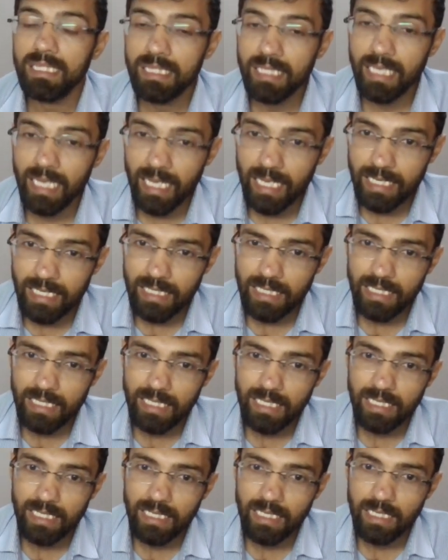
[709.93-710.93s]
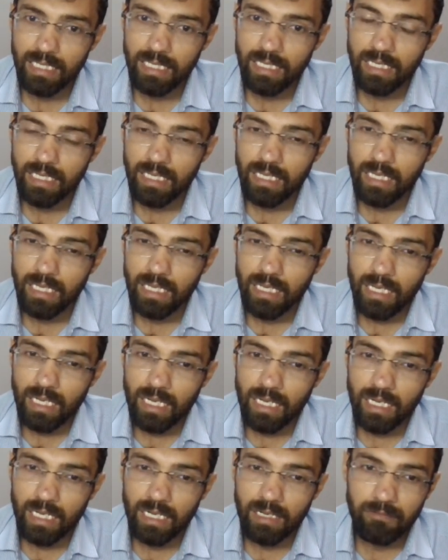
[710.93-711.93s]
then
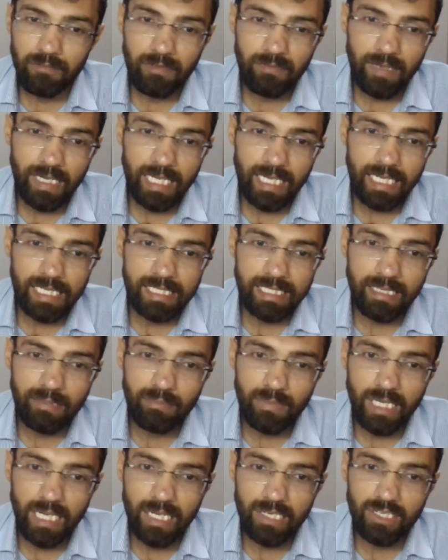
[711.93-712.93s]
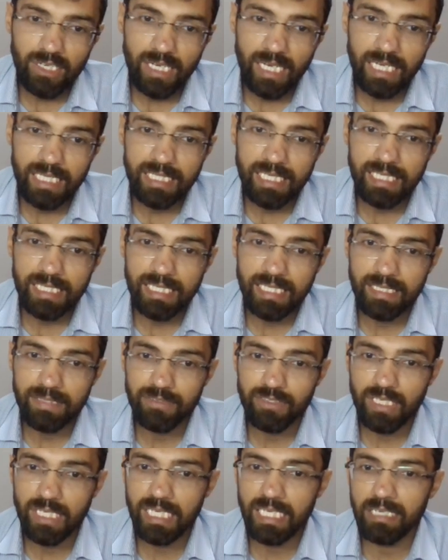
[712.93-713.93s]
we will get some relation like this:
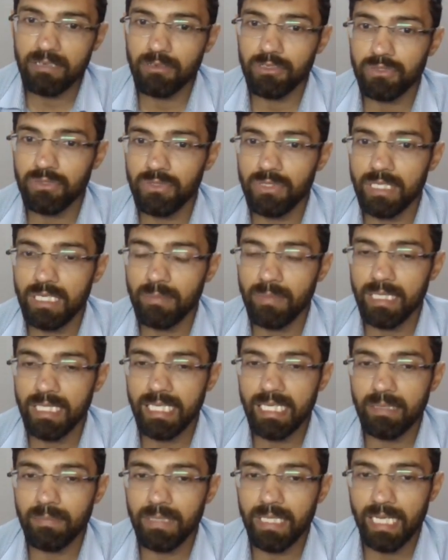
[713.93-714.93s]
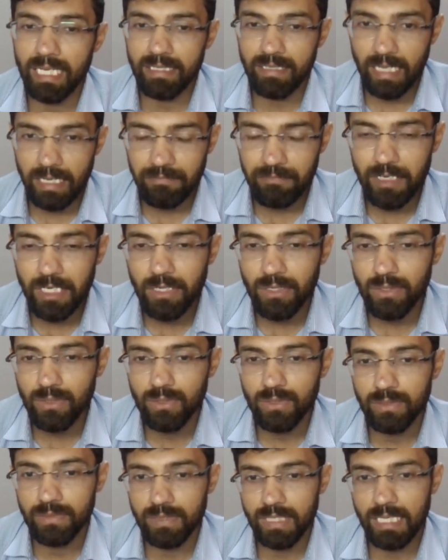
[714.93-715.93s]
CD equals to double the AB, and we
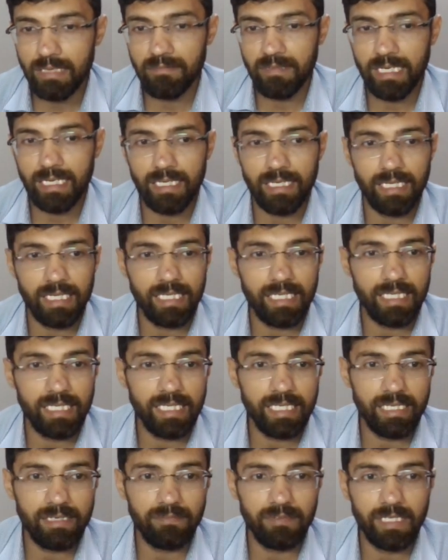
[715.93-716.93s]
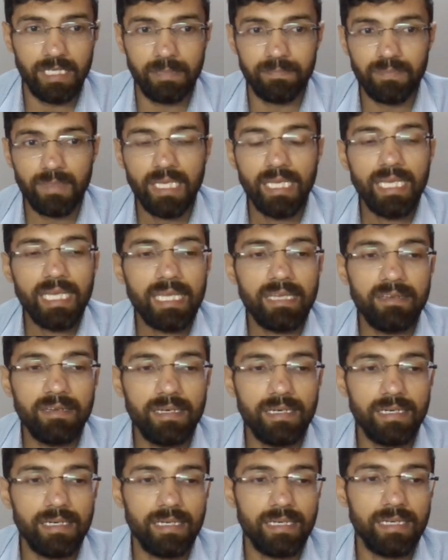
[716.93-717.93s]
know given here we
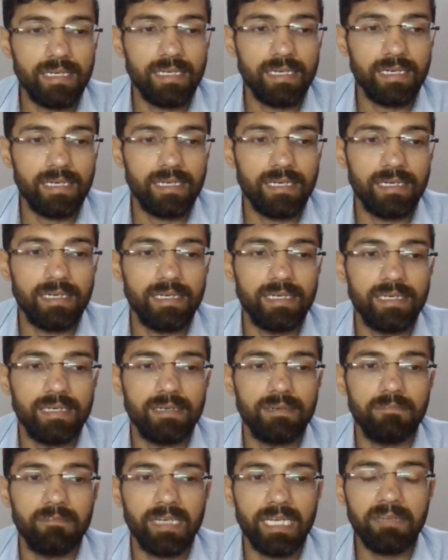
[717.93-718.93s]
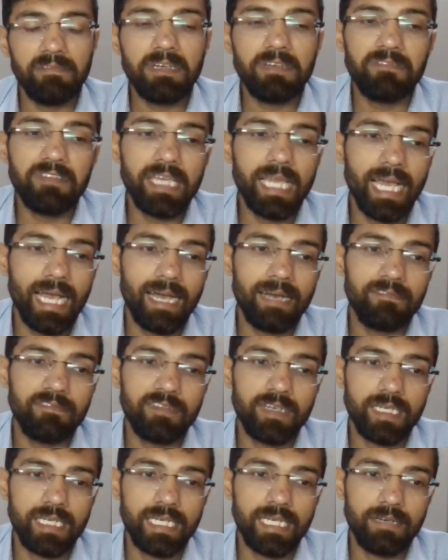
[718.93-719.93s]
whenever we have
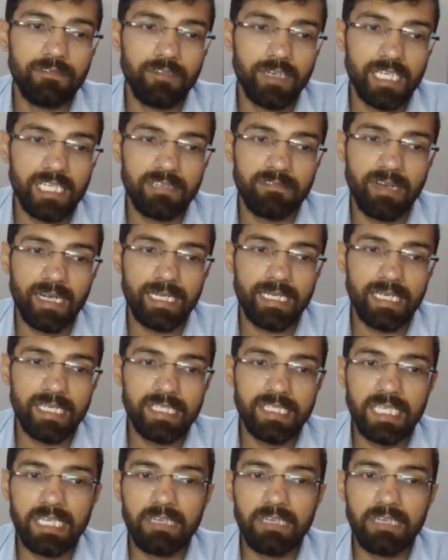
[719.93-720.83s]
a first vector is